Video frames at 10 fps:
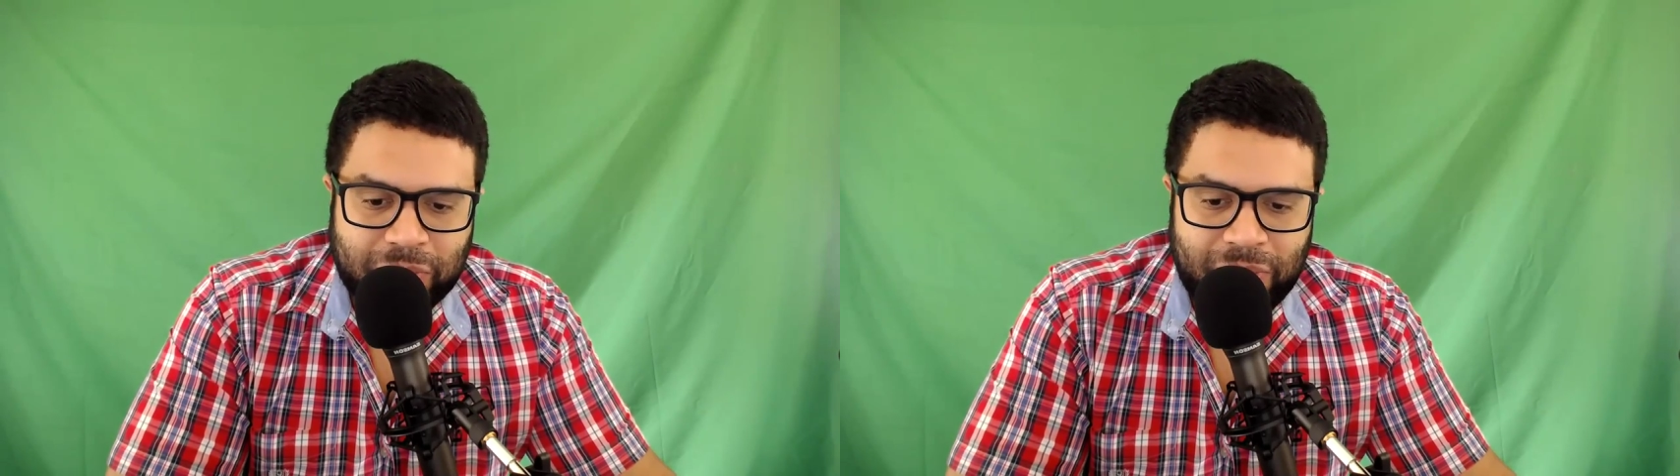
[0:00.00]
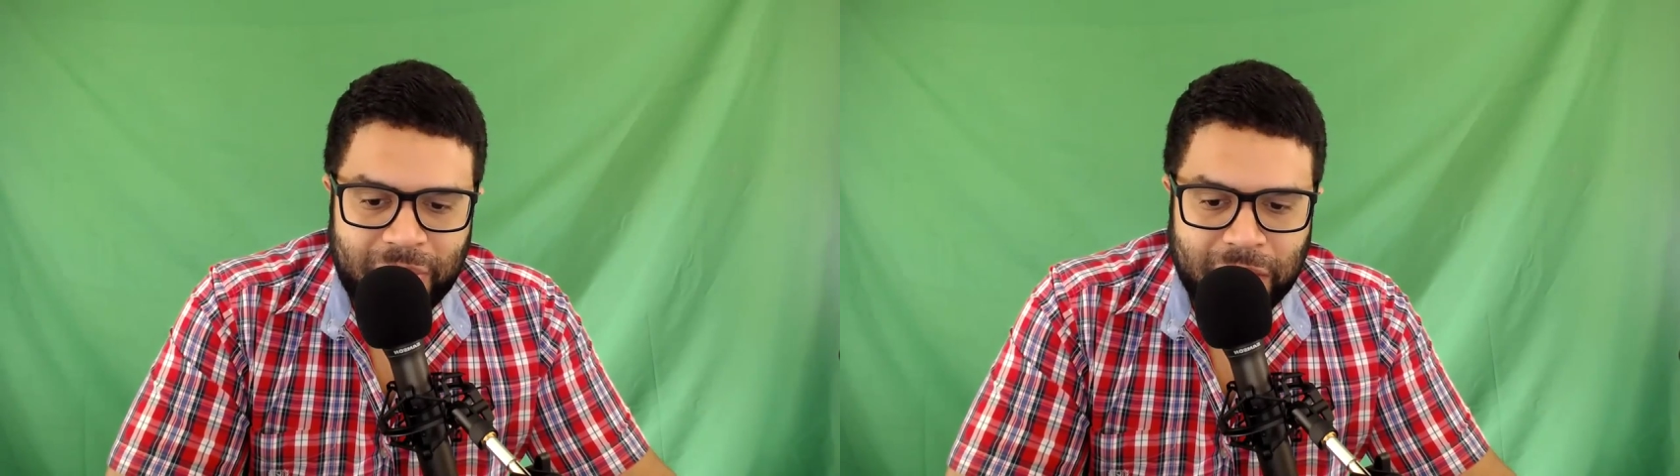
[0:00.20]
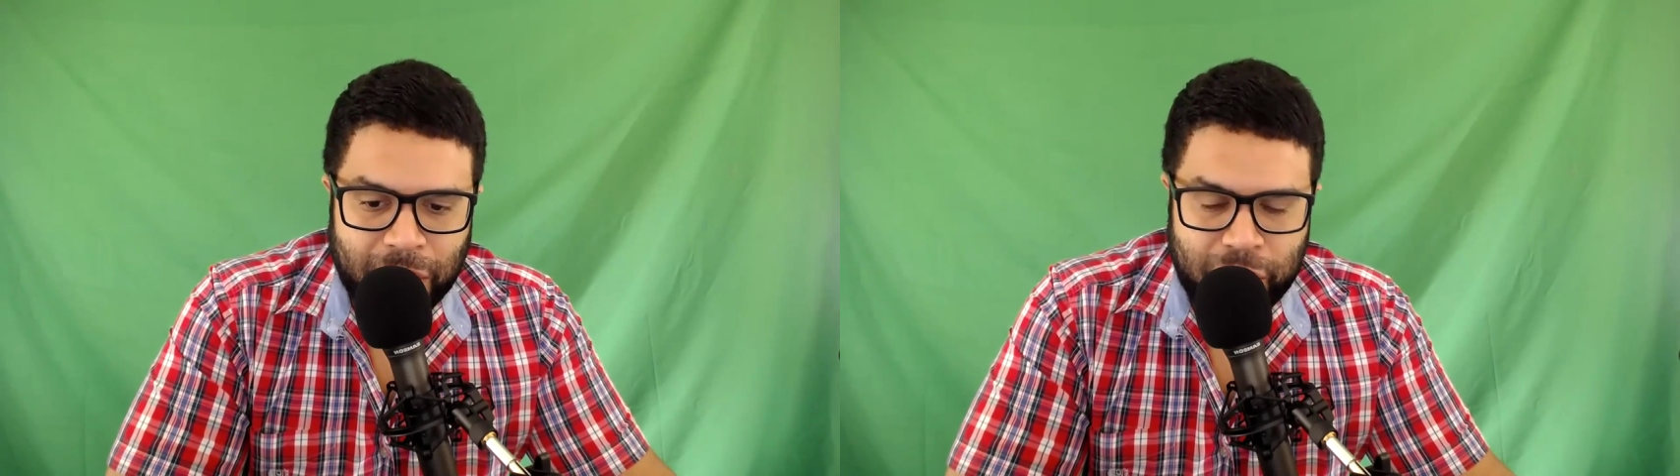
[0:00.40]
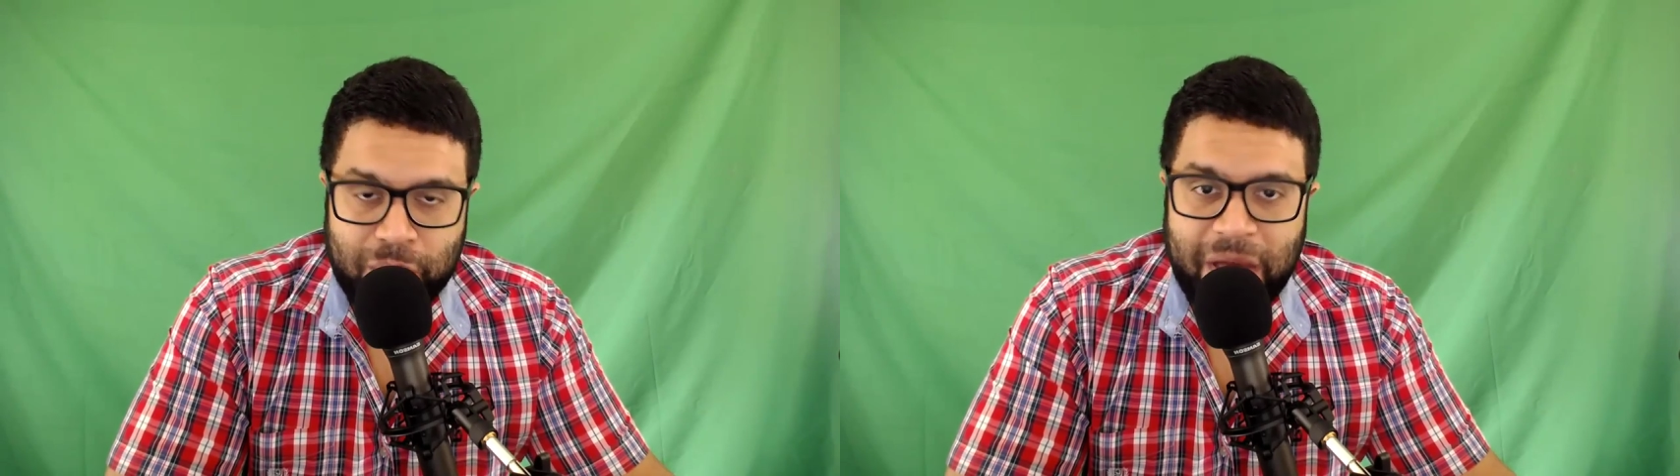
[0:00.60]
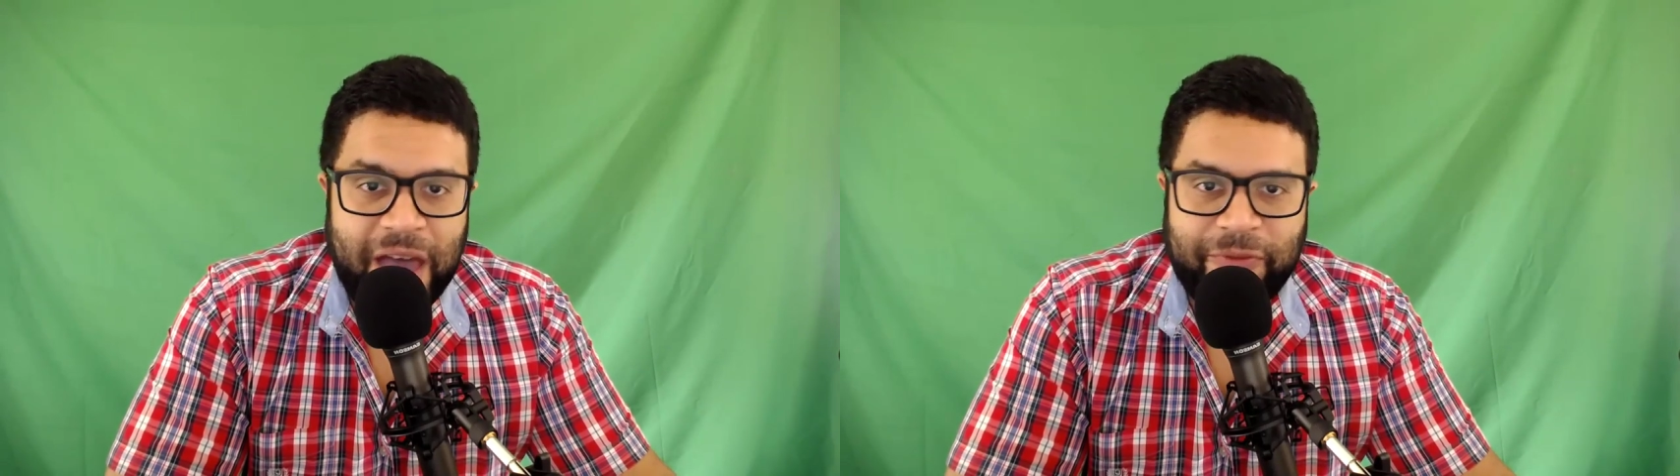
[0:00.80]
know, you
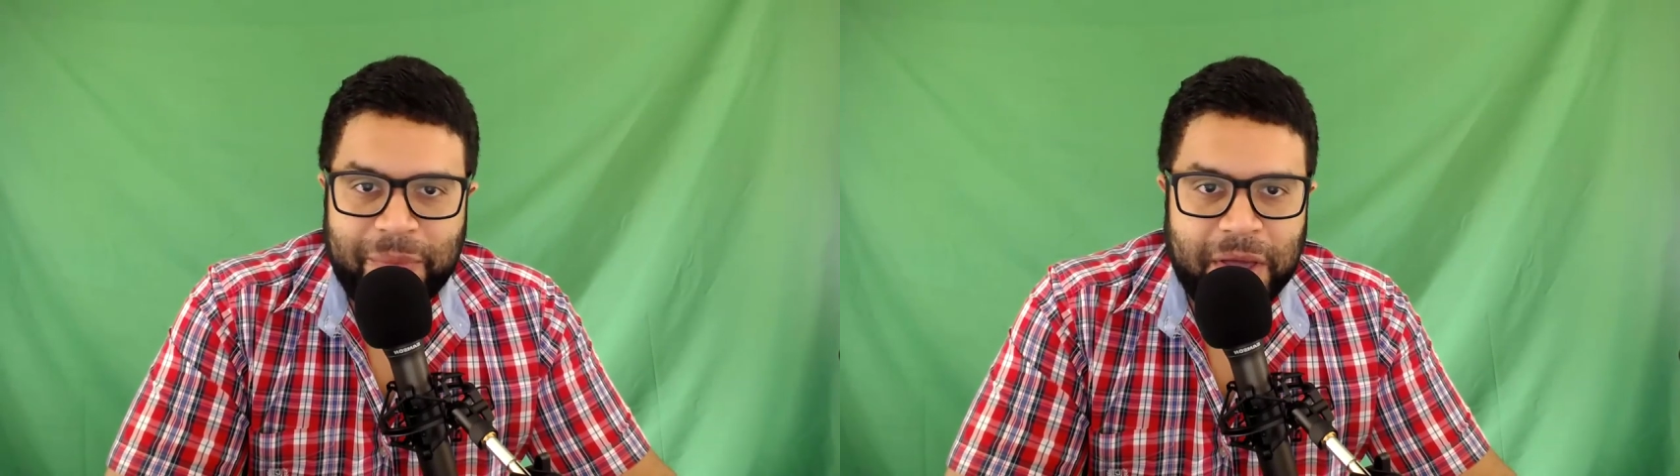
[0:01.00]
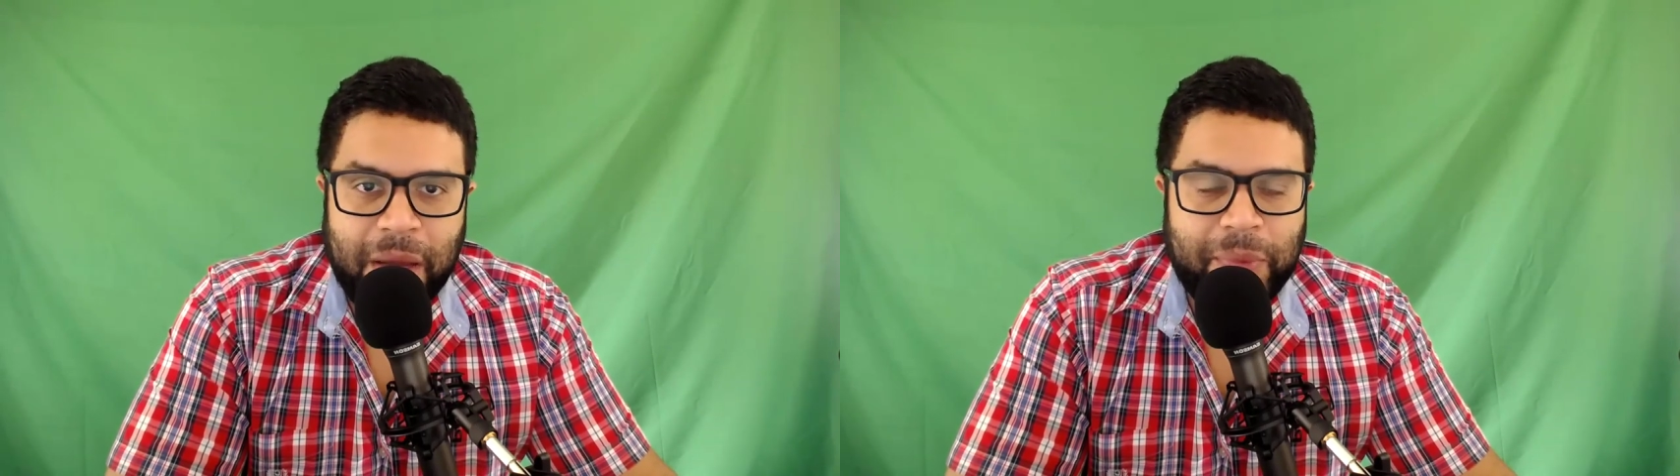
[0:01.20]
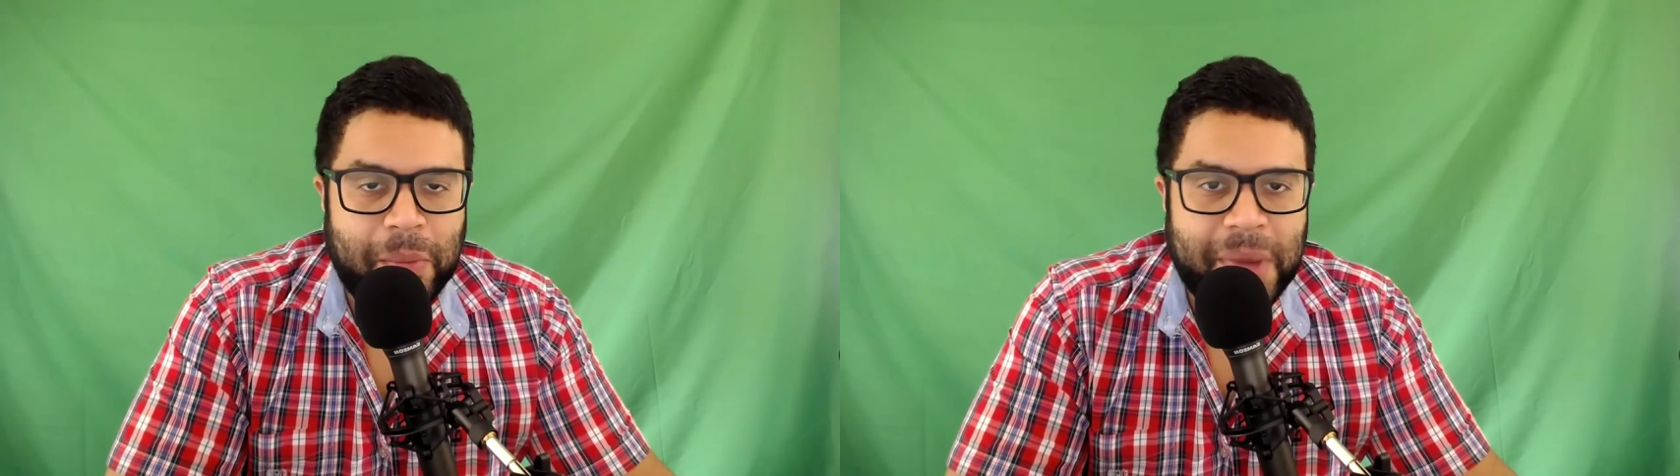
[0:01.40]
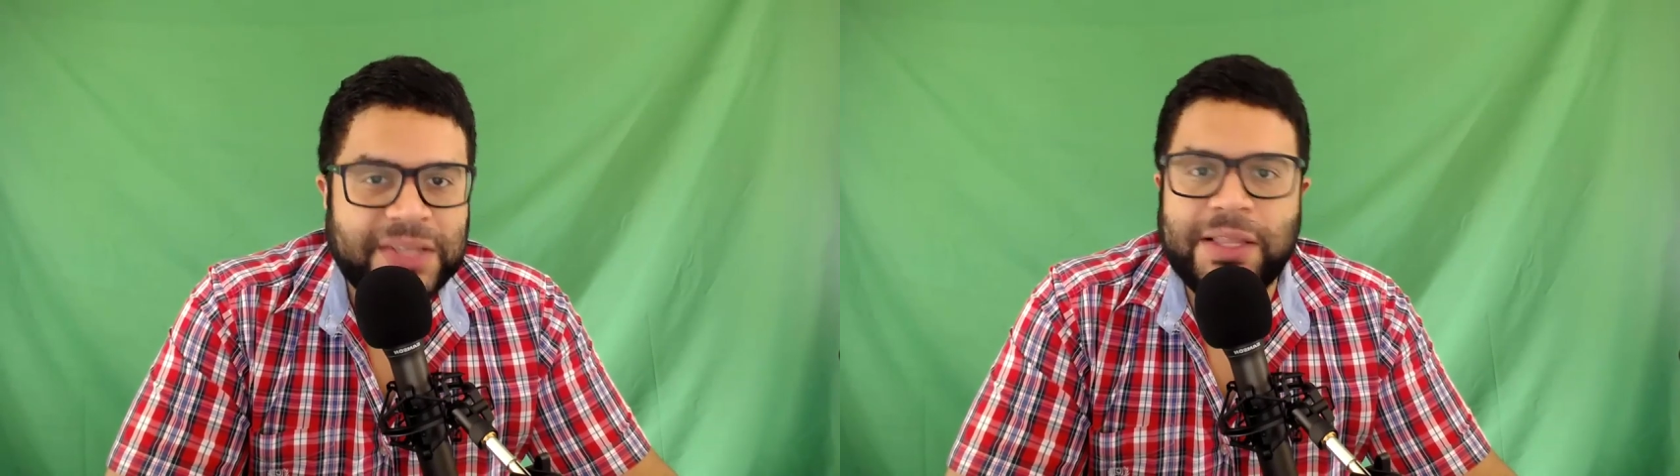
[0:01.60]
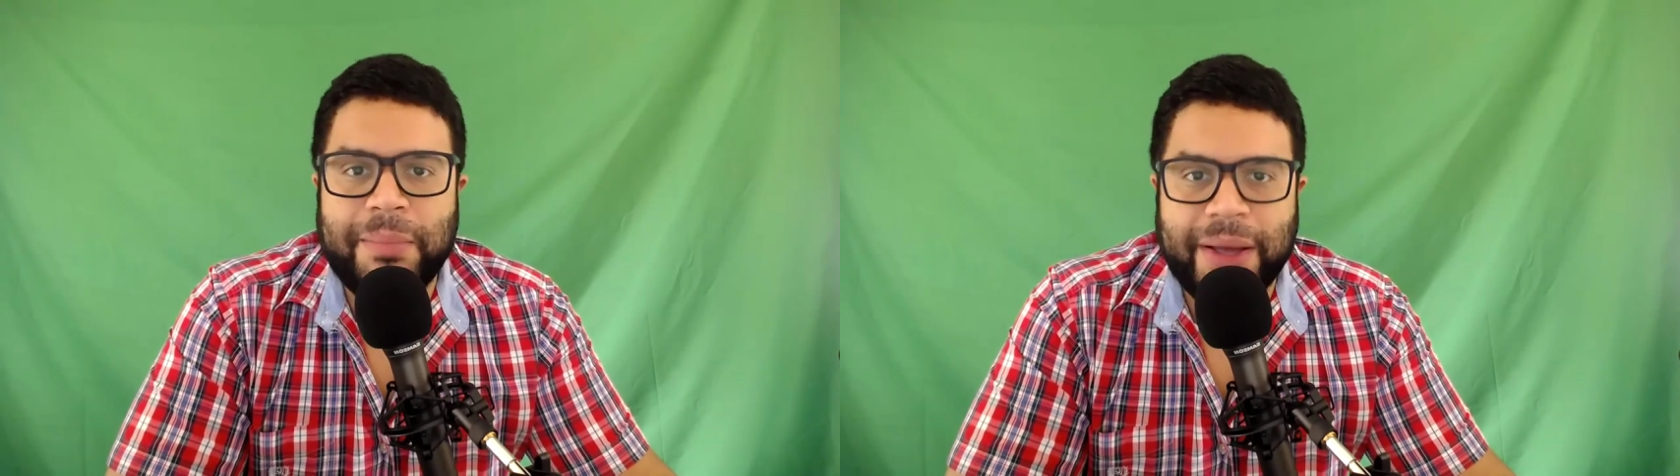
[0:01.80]
effed me up, you messed up
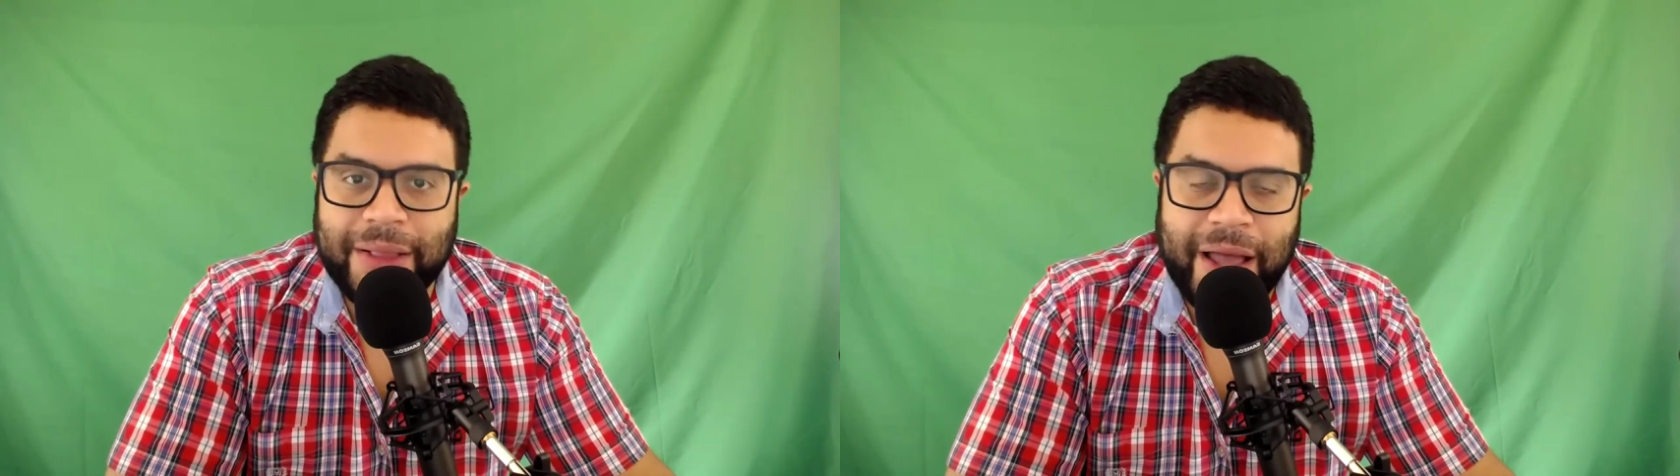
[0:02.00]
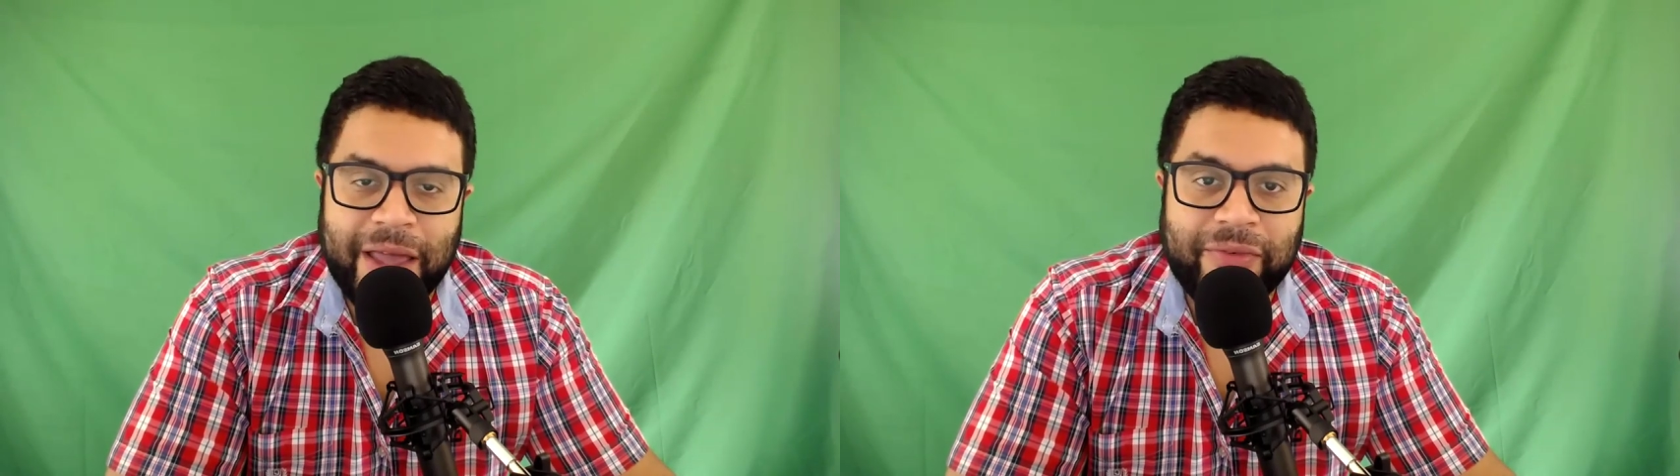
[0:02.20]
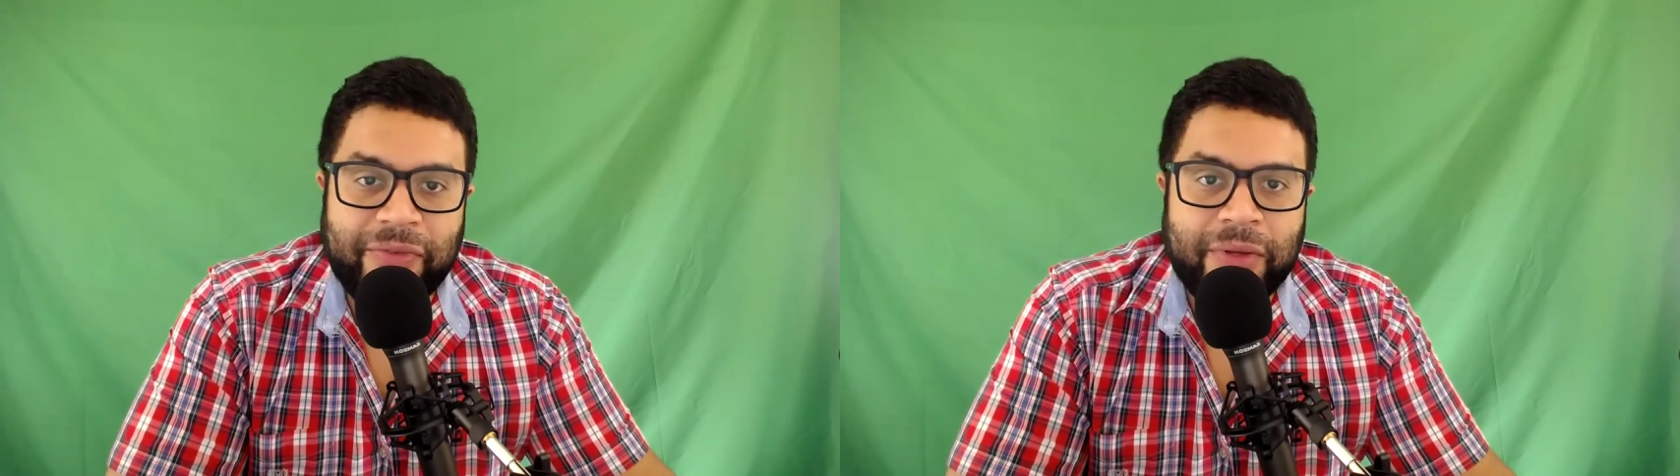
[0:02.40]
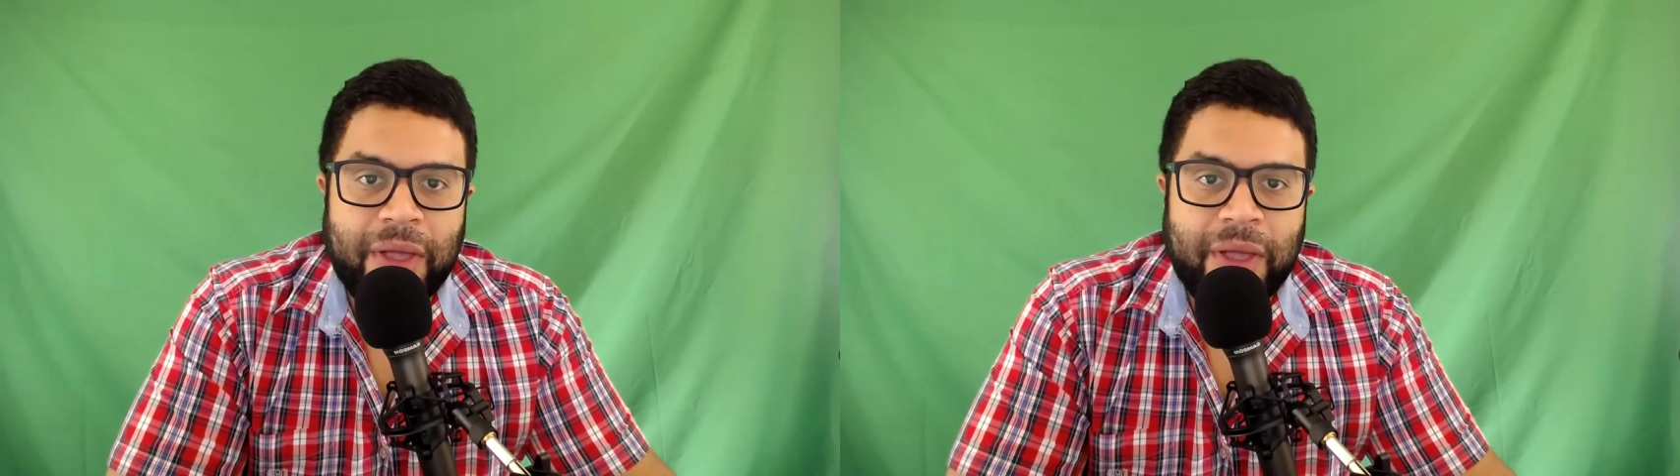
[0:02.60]
my life.